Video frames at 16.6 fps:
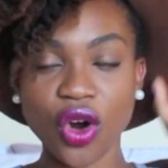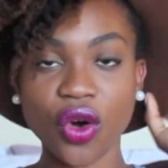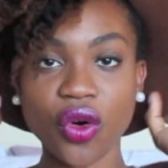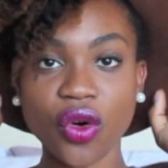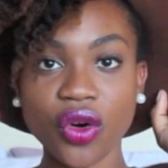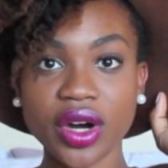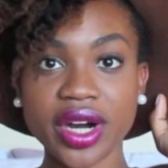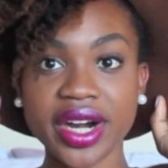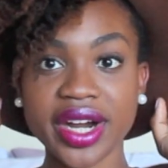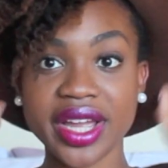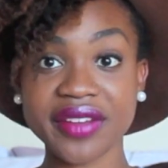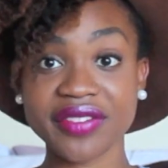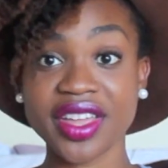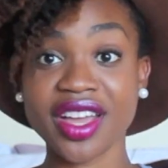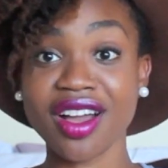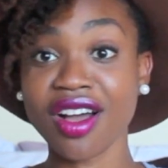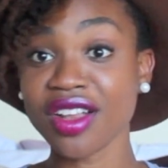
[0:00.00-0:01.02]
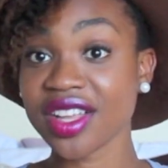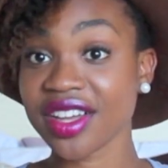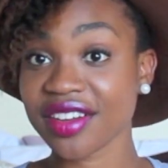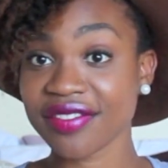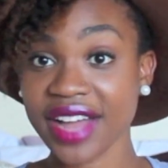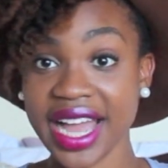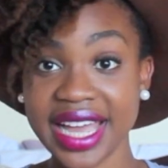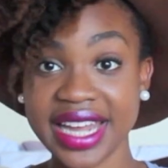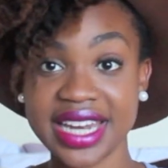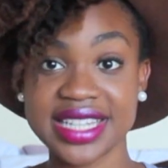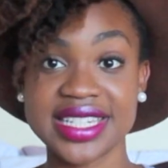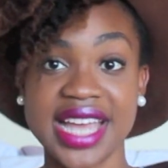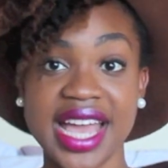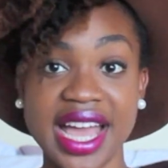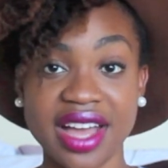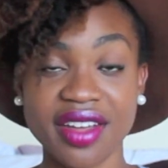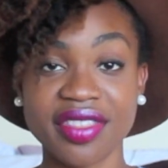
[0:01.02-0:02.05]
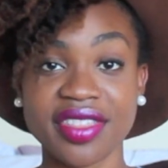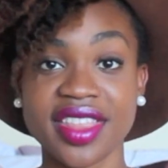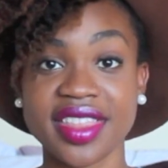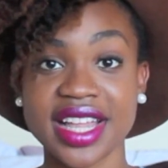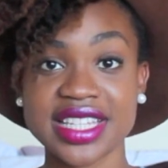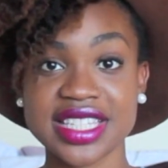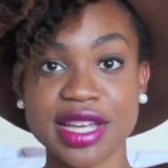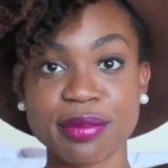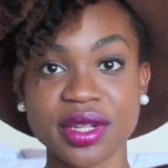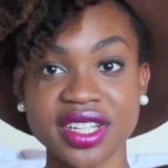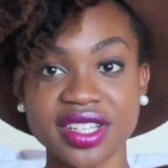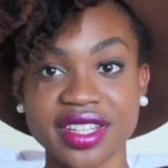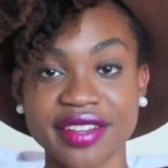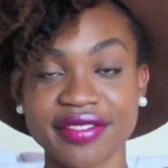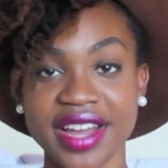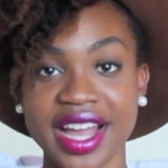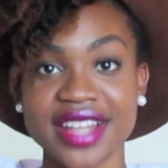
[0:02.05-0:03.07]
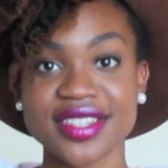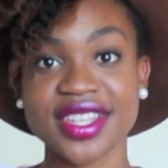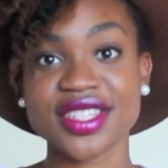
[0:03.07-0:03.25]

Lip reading: or if they all look fine and down, then that's completely fine.